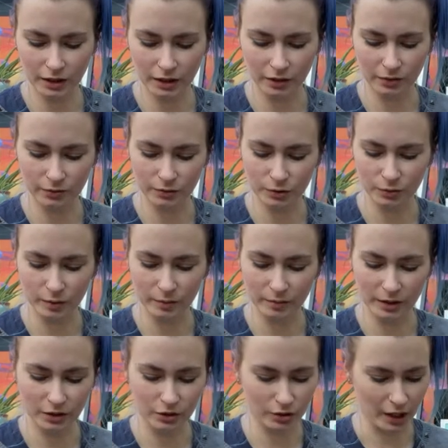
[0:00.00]
cute
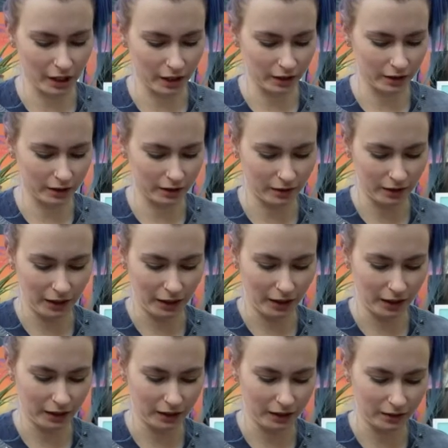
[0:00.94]
swimming dragon
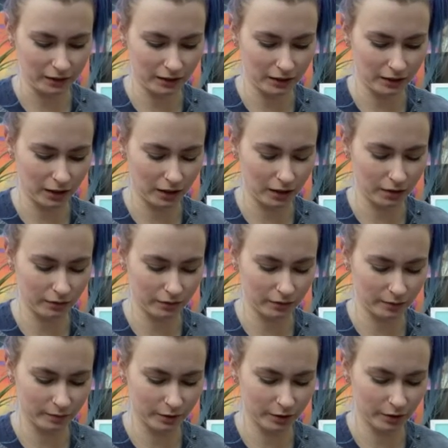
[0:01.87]
things. I love
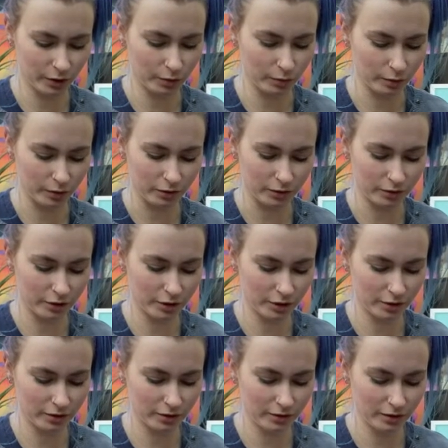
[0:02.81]
them so
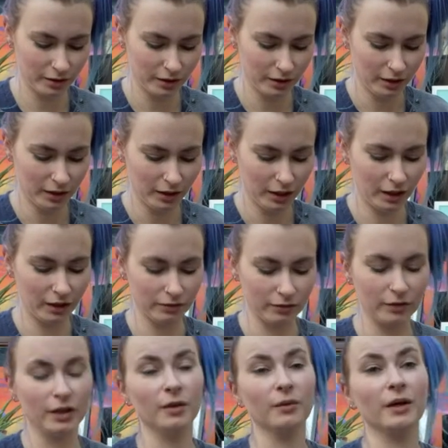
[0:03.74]
much,
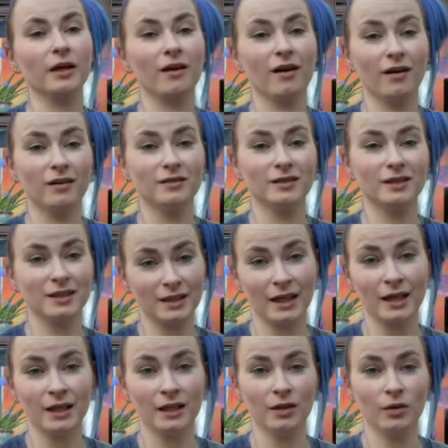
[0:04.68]
even though I can't
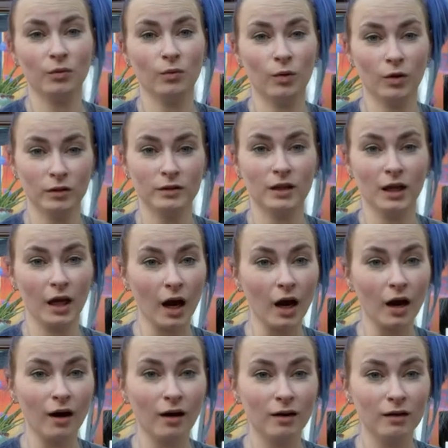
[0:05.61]
say what they
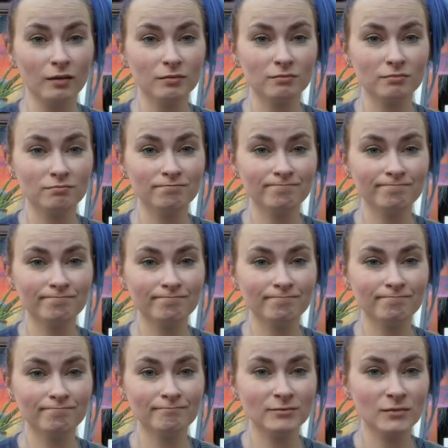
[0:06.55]
are.
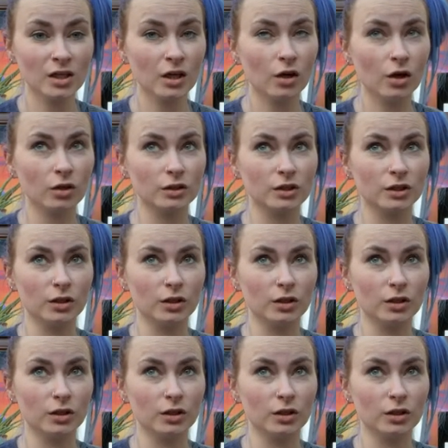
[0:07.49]
I've